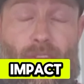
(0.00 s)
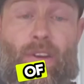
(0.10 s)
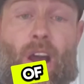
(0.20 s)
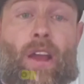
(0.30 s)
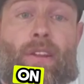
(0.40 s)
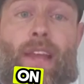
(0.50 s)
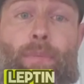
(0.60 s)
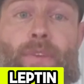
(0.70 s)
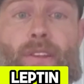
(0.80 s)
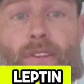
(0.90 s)
on
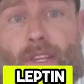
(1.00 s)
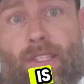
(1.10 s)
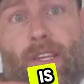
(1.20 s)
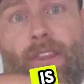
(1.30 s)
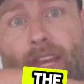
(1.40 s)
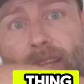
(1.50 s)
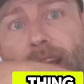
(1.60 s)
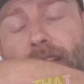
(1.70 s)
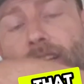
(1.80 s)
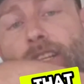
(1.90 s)
leptin is the thing
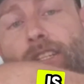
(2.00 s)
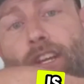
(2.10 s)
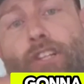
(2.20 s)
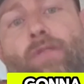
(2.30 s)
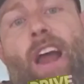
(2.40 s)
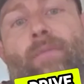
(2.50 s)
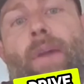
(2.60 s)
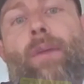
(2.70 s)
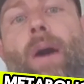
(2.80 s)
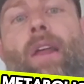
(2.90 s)
that is going to drive
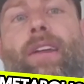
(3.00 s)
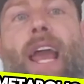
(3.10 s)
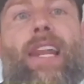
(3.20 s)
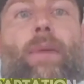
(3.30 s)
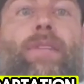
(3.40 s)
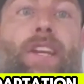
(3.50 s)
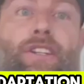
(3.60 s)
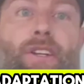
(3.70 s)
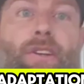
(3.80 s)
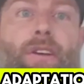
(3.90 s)
metabolic
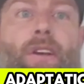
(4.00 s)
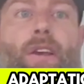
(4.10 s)
adaptation.